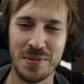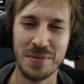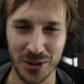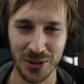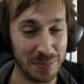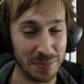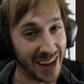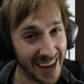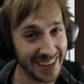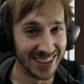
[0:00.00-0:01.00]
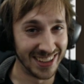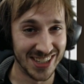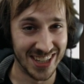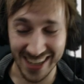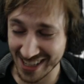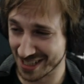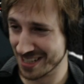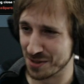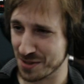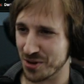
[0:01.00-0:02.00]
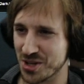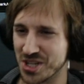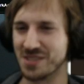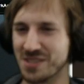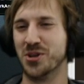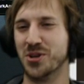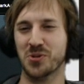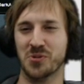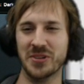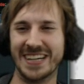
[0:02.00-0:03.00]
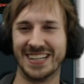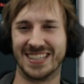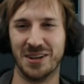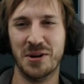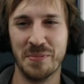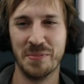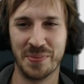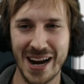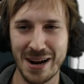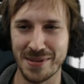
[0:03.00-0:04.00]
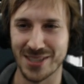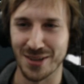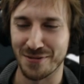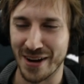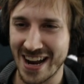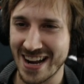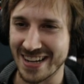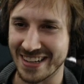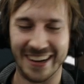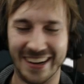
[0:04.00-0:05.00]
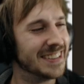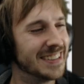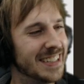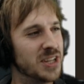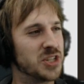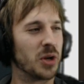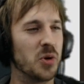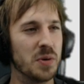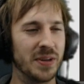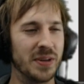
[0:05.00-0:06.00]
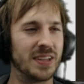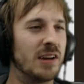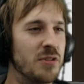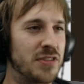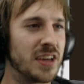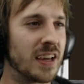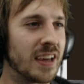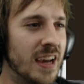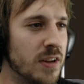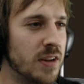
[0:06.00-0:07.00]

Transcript: People keep dying these days just for a chance for a new roulette. Bam, Mr. Van. So I'm gonna repeat everything again.